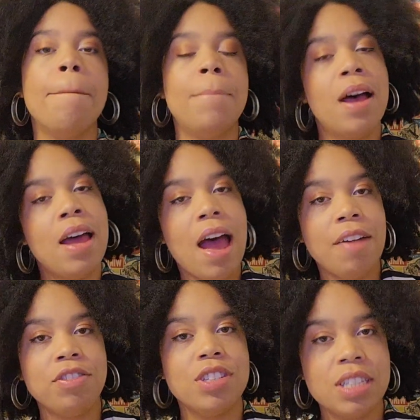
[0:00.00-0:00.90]
But
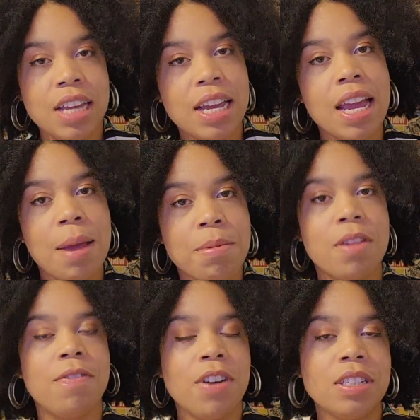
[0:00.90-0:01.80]
after seeing him in
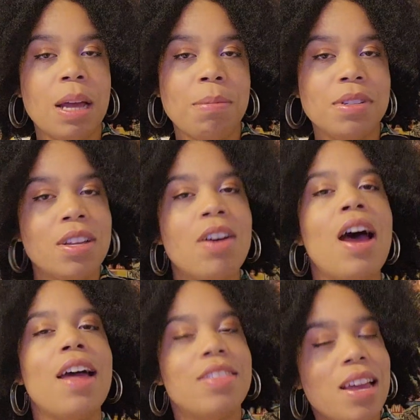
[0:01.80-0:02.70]
the first episode,
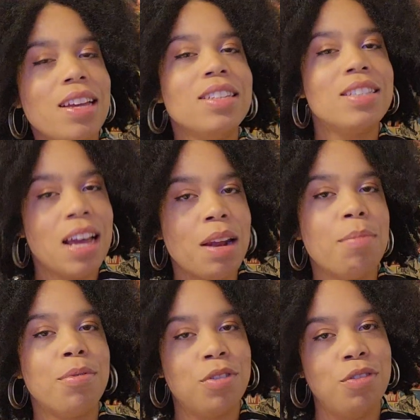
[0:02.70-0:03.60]
I think he's gonna
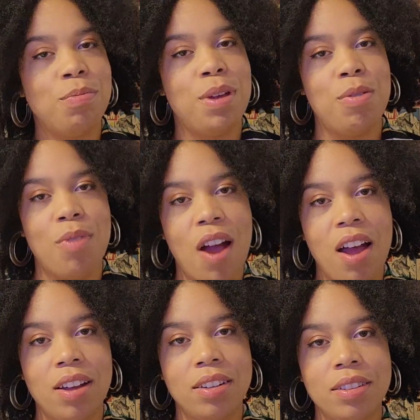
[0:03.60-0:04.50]
prove me
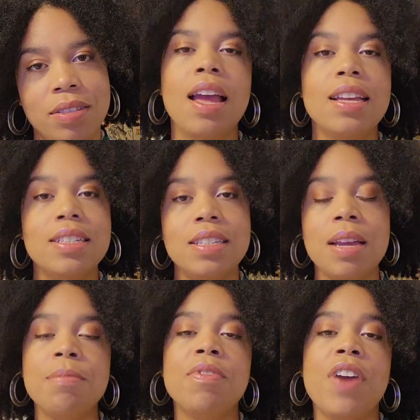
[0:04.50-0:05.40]
wrong. He
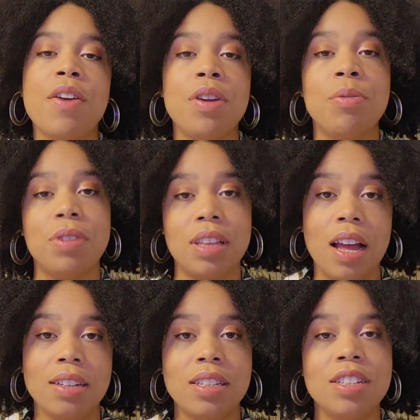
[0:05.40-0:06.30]
seemed very
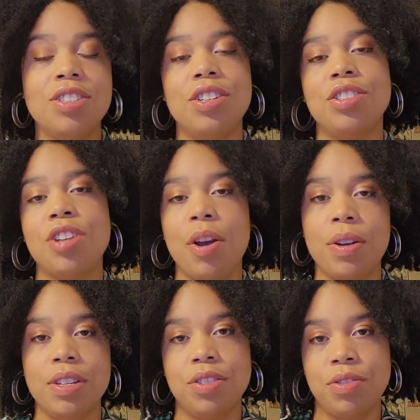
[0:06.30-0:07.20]
reluctant to show
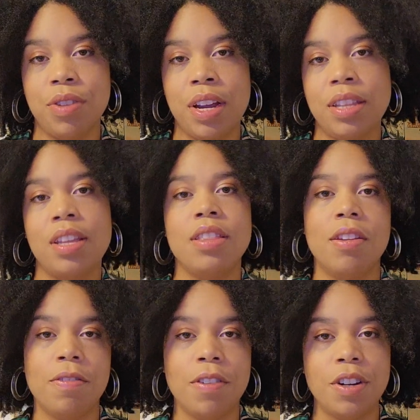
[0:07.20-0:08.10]
his strength in
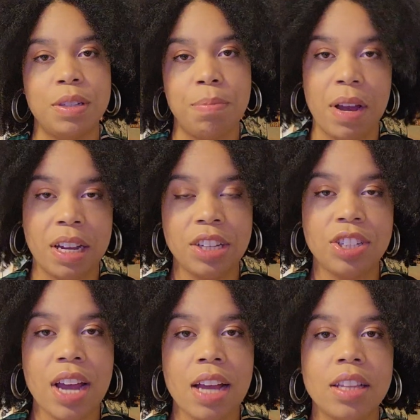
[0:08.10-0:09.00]
the first bucket
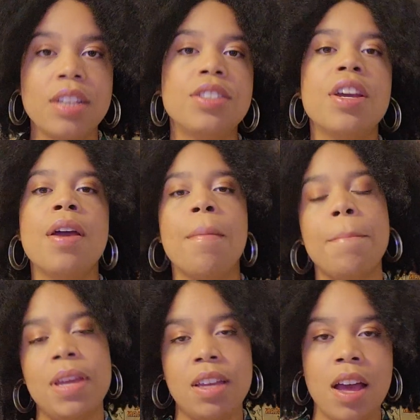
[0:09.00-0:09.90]
challenge
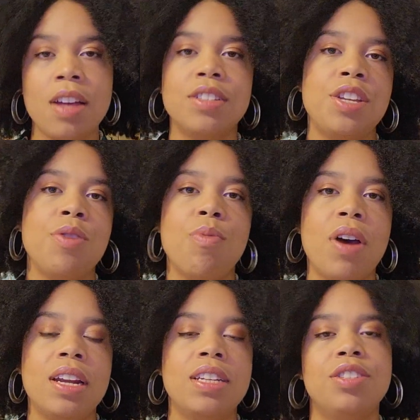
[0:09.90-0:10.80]
because he
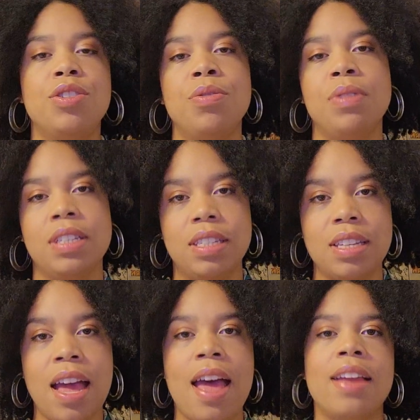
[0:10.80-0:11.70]
wanted to
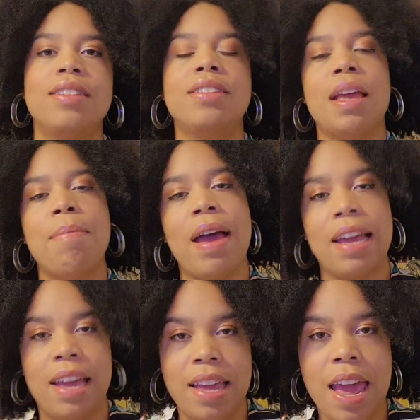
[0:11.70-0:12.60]
instead stay
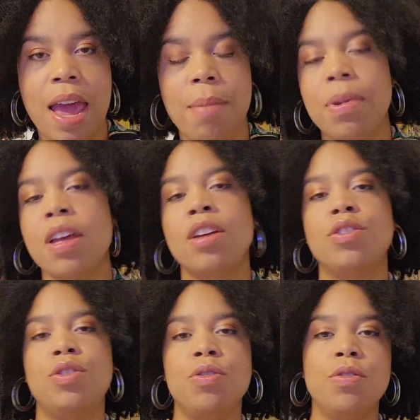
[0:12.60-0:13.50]
back at camp
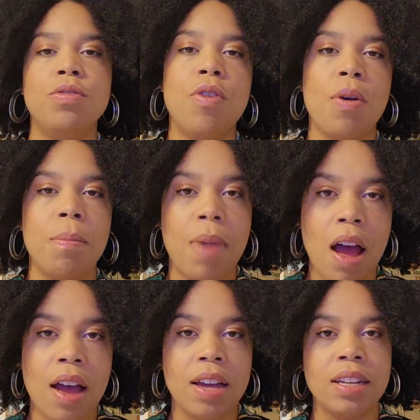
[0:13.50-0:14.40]
to form
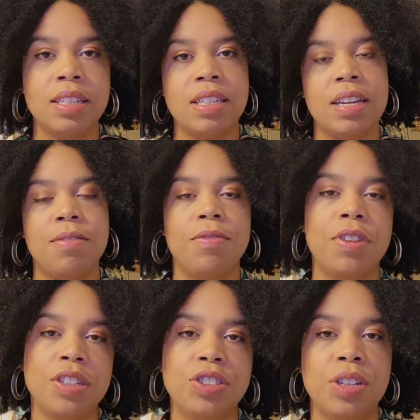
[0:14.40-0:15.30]
bonds and
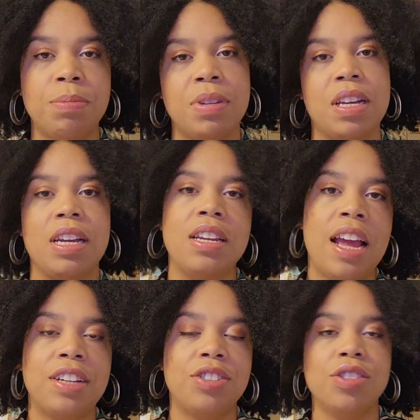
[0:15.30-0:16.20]
friendships and
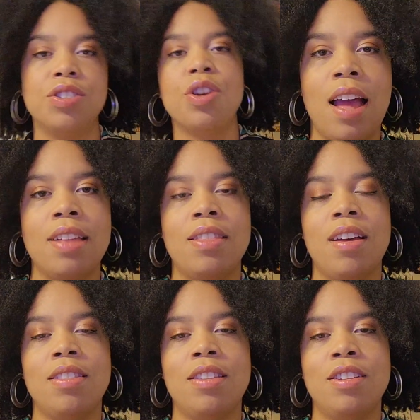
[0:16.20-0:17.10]
connections. I
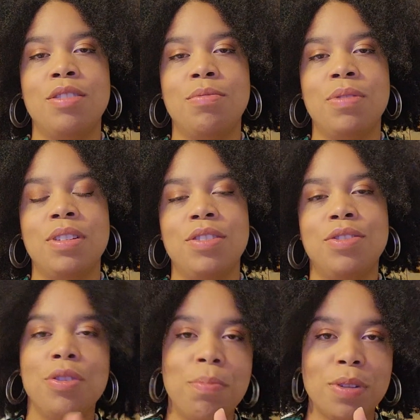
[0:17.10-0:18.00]
thought this was
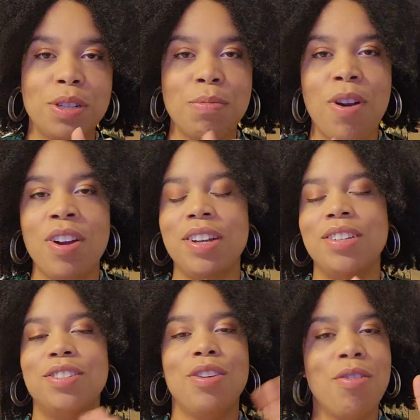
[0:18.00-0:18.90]
super smart
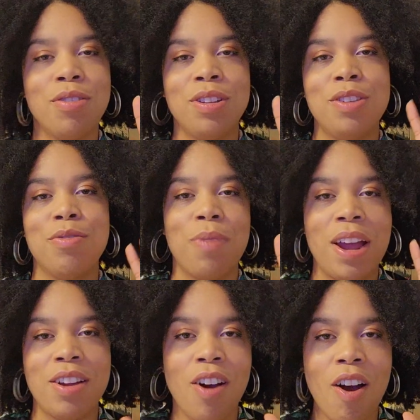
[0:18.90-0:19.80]
and totally the
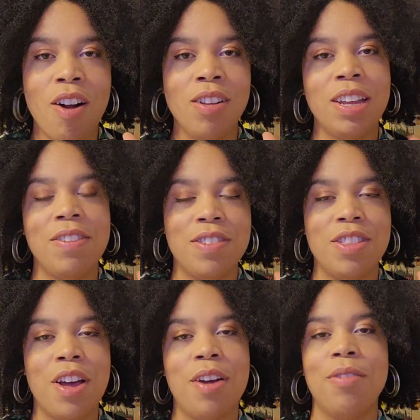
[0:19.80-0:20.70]
right call,
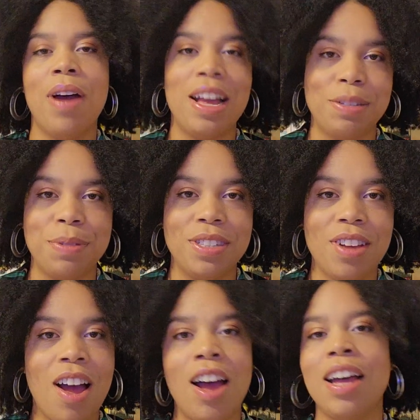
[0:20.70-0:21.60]
even though, as we
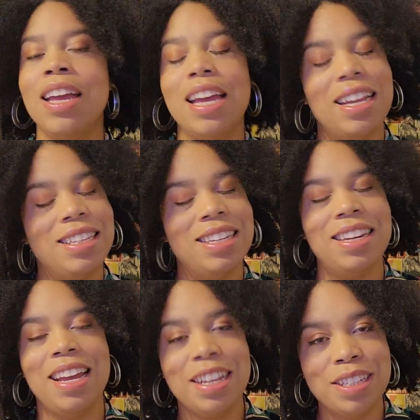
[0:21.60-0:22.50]
saw, it
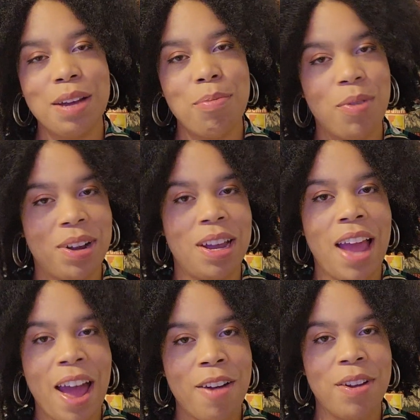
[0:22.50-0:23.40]
didn't end up working
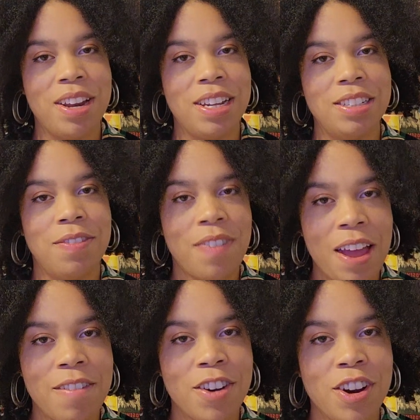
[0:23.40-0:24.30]
out in his
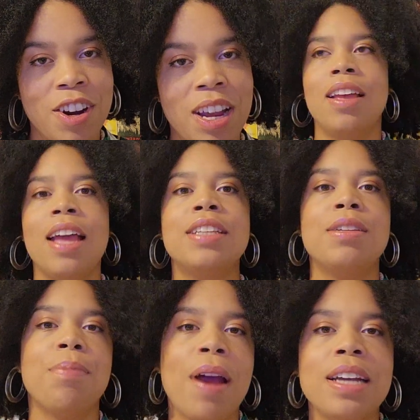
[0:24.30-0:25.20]
favor. It
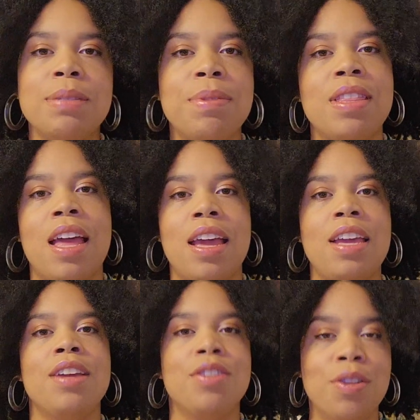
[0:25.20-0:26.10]
surprised me that
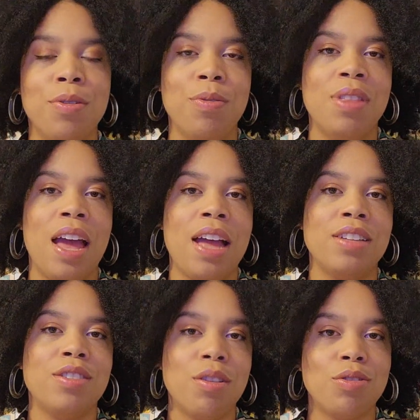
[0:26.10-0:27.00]
he knew
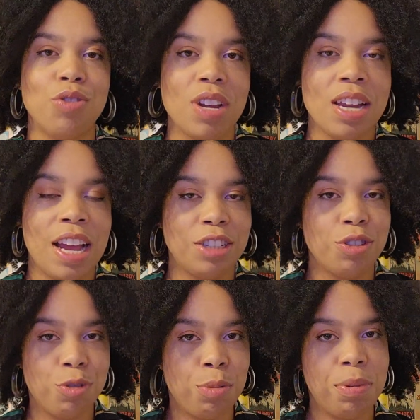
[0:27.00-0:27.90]
that social
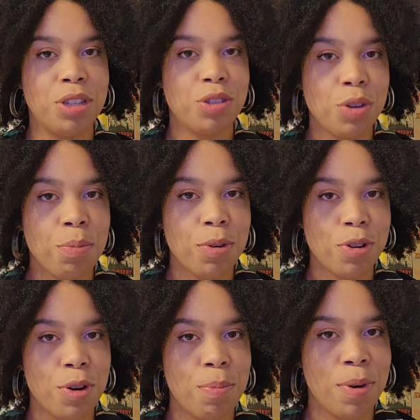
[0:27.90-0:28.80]
connections would be super
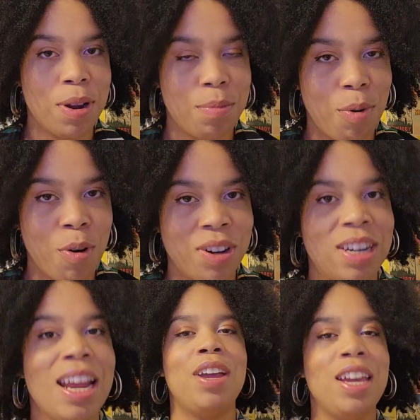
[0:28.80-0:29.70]
duper
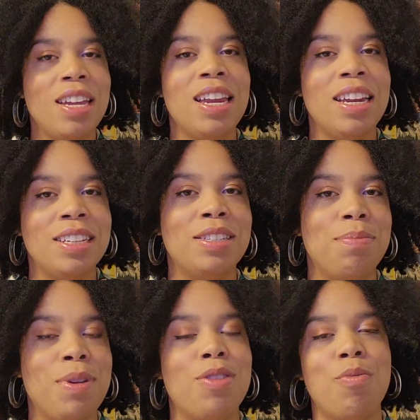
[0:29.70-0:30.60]
important. He needed to
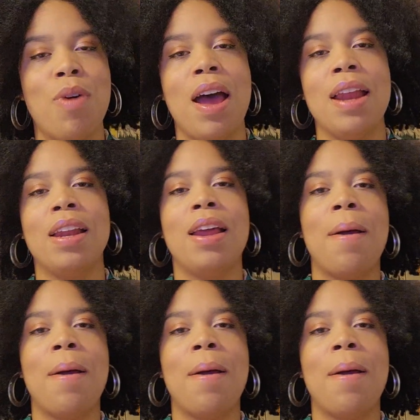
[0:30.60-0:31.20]
be the one